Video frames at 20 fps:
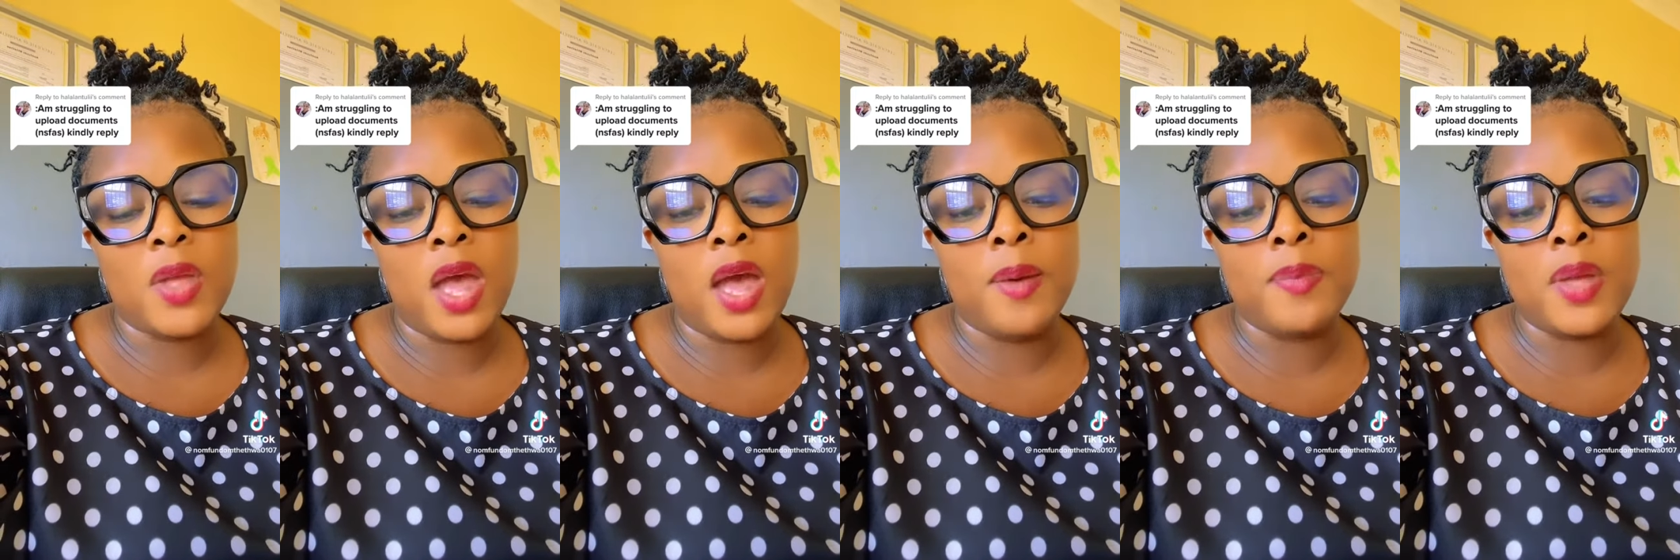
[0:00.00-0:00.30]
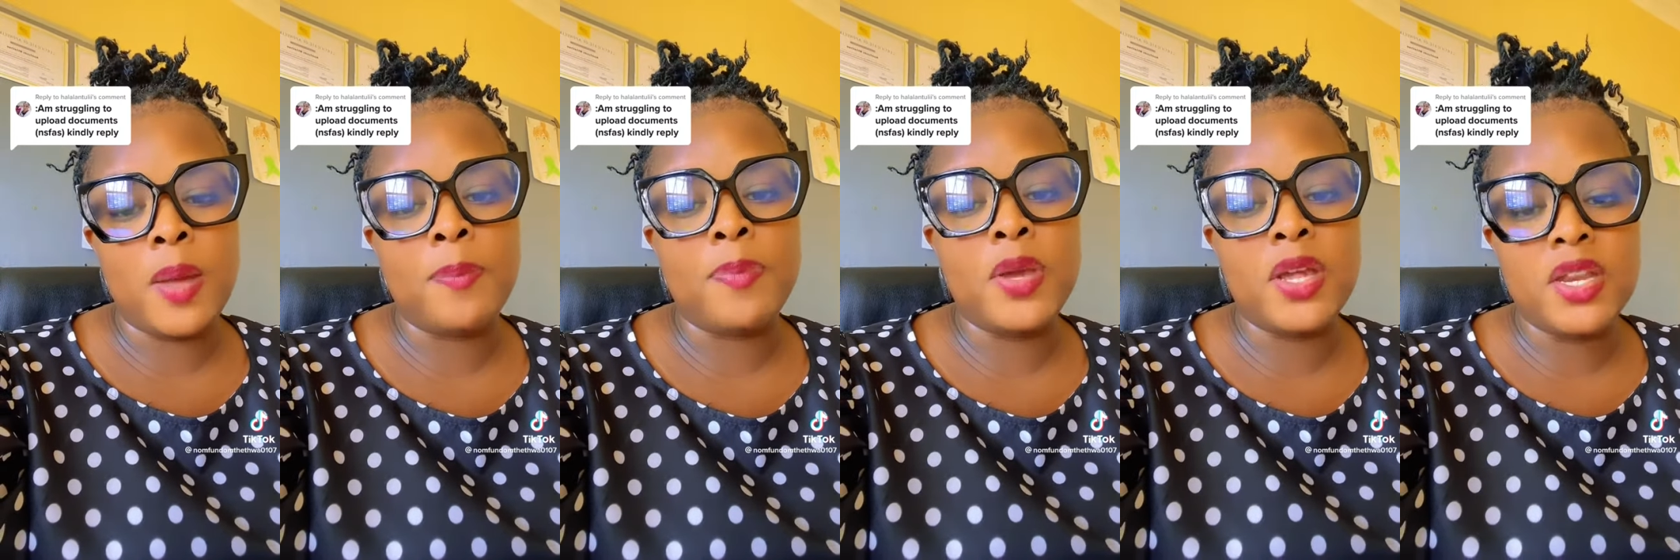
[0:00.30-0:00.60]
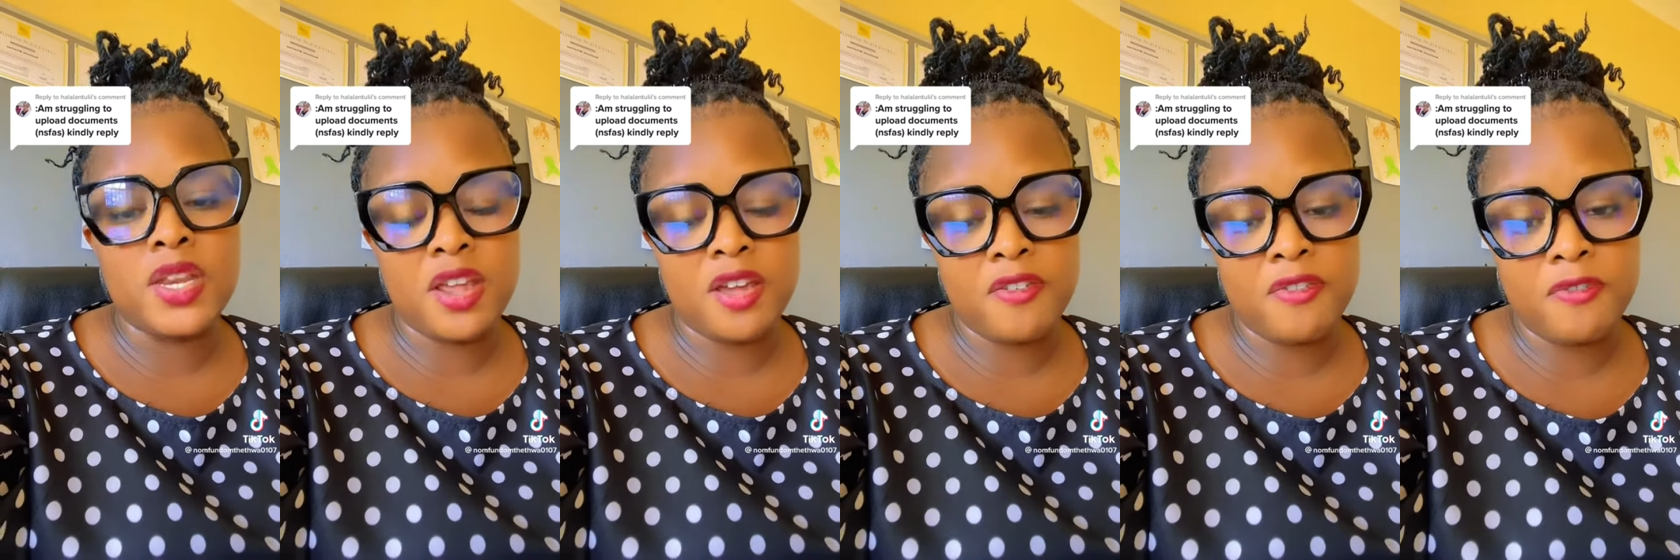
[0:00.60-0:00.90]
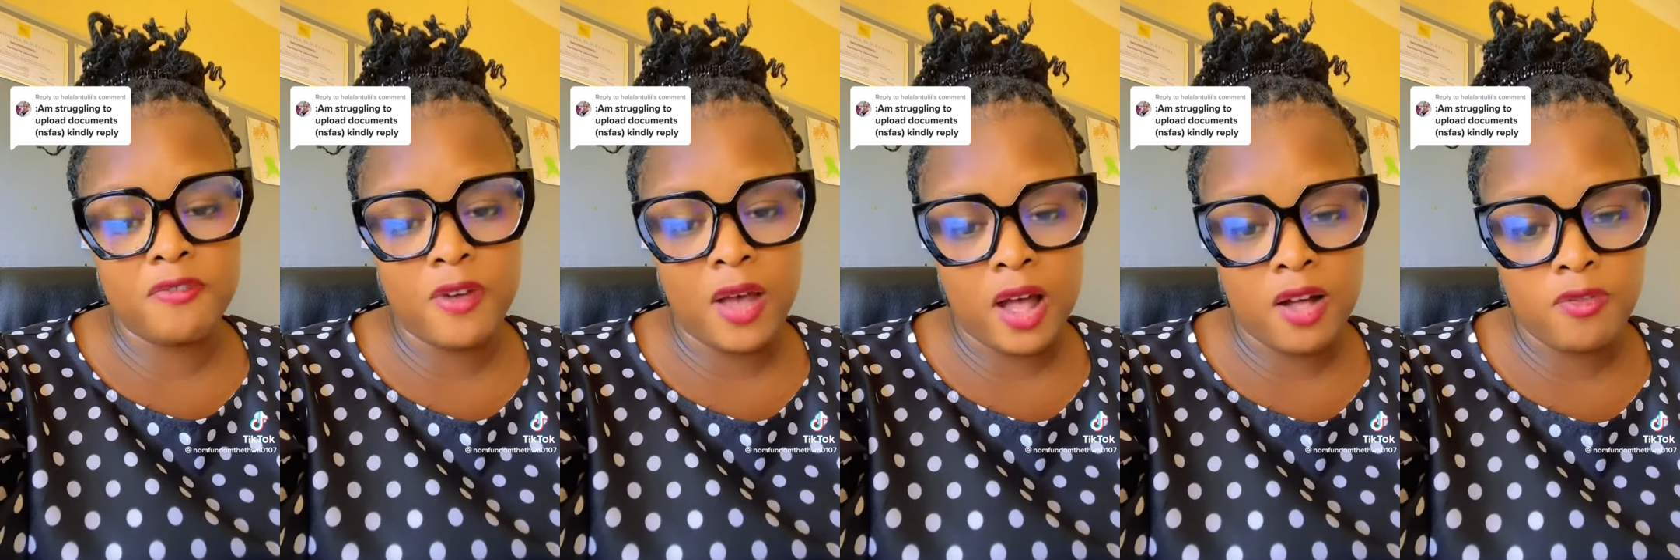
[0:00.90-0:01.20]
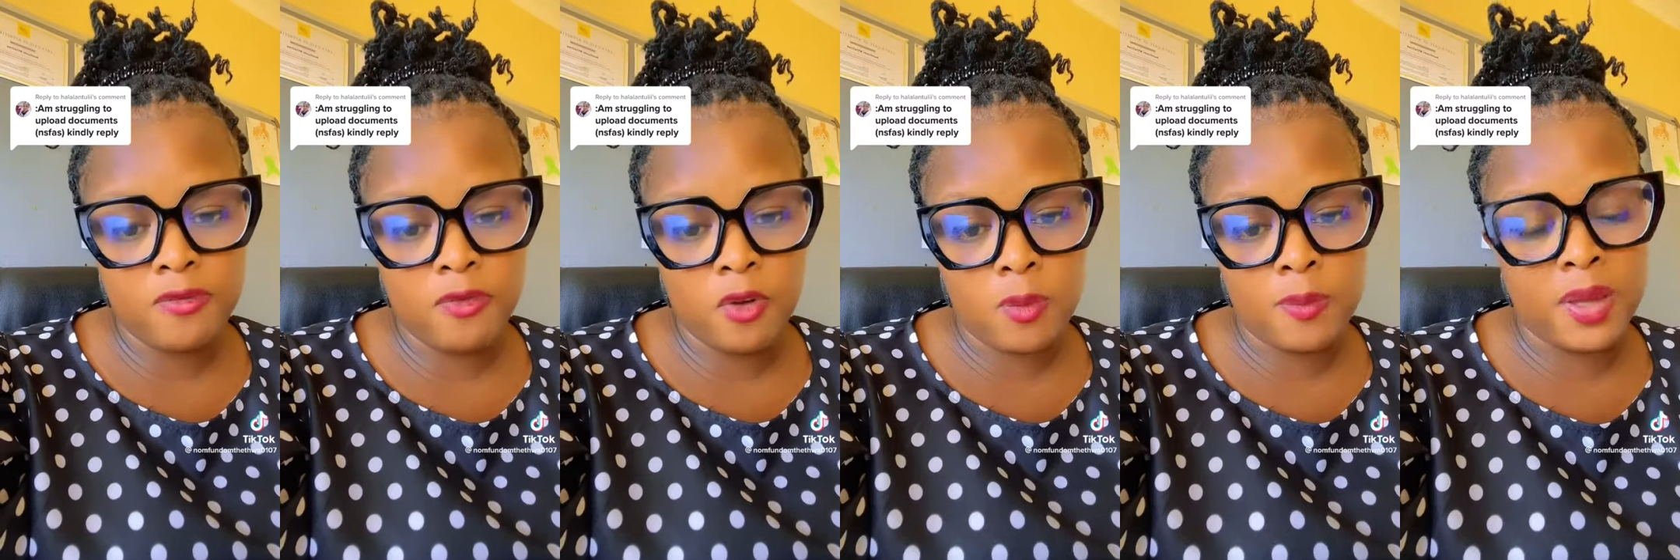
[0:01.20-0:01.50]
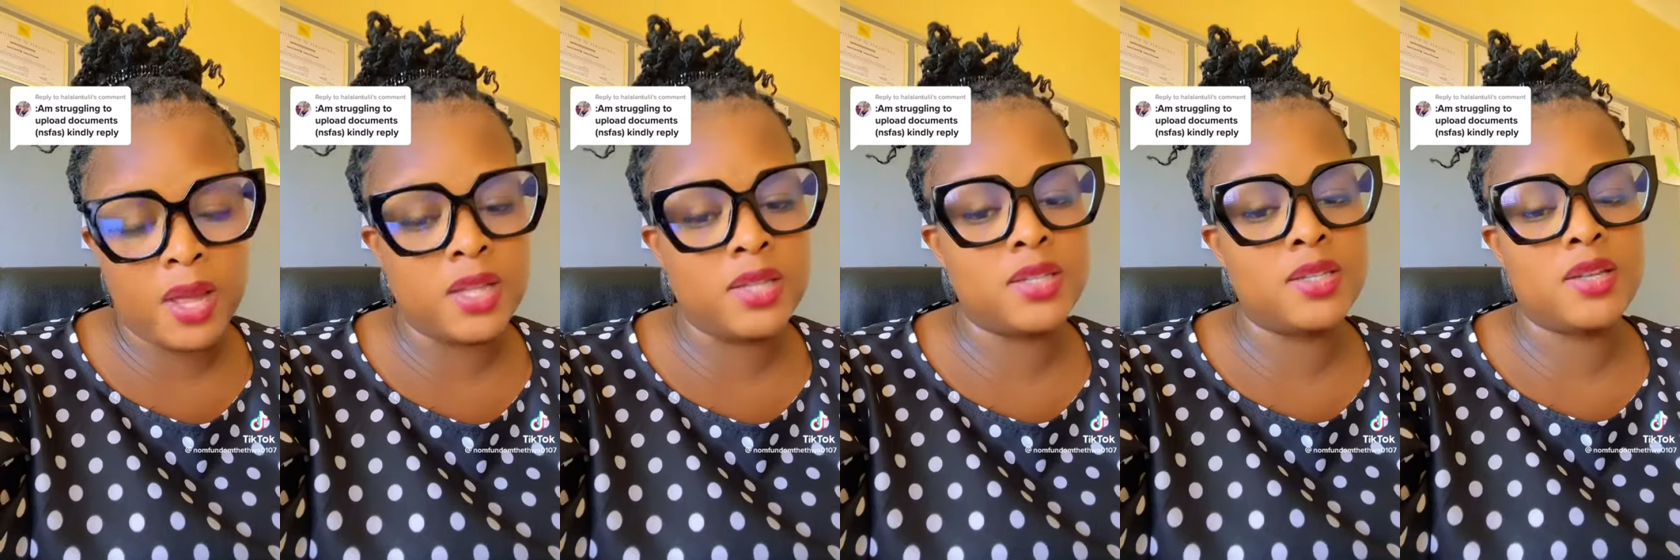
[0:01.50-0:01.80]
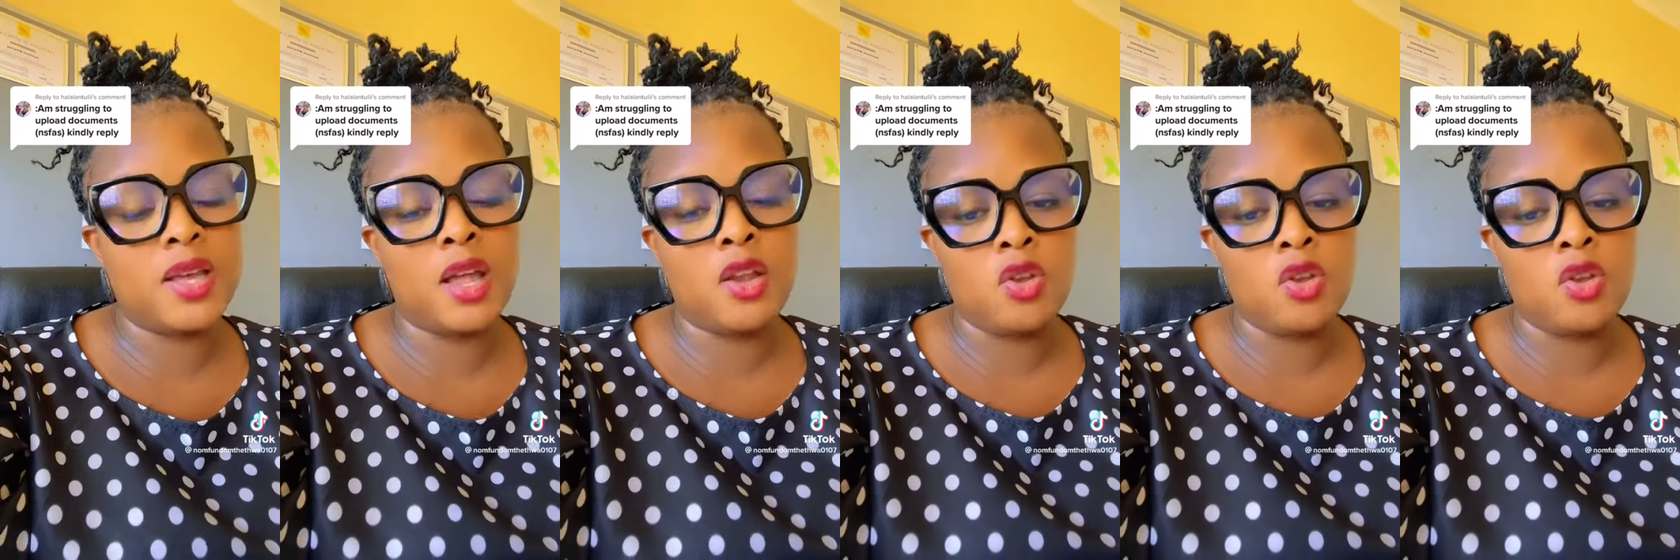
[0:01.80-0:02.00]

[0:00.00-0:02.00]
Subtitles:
a PDF file format